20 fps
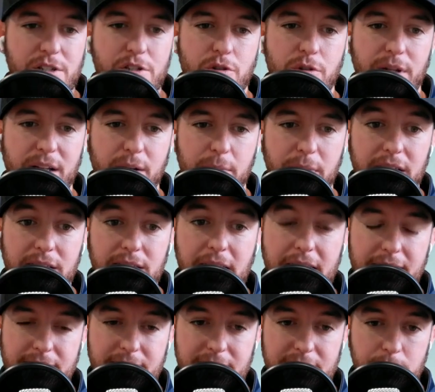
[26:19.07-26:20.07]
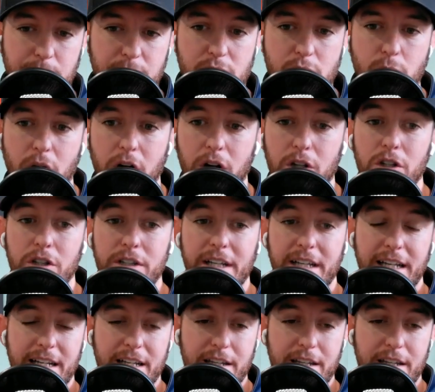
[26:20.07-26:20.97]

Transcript: You're thinking about a lot of things, but you are looking into the